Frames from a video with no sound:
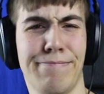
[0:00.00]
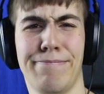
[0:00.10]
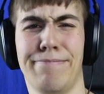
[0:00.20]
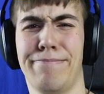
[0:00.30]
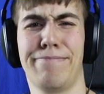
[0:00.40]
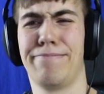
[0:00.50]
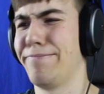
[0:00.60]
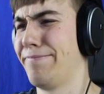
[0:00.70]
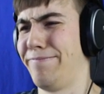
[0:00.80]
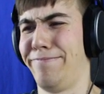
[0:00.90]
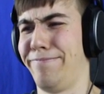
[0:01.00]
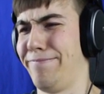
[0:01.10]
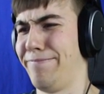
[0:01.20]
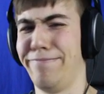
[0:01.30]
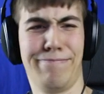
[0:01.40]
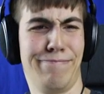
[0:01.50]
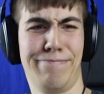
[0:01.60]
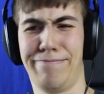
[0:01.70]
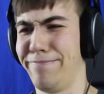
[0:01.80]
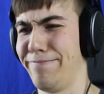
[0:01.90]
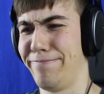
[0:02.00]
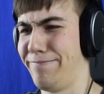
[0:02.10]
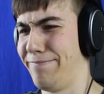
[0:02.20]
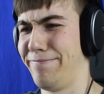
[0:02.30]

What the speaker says: [no speech]